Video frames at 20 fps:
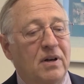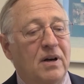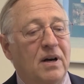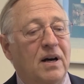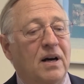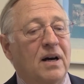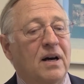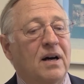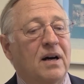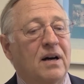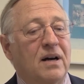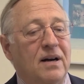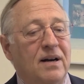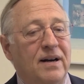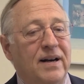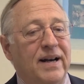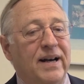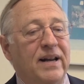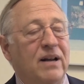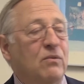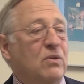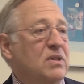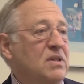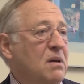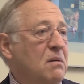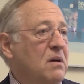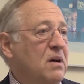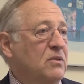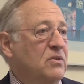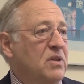and it was
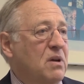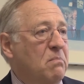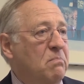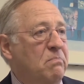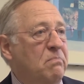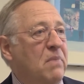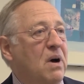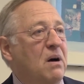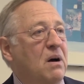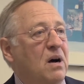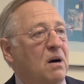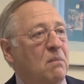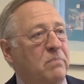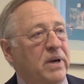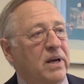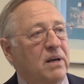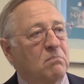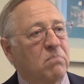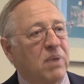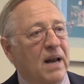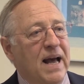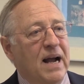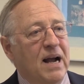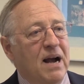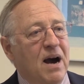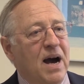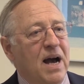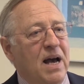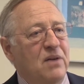a big black eye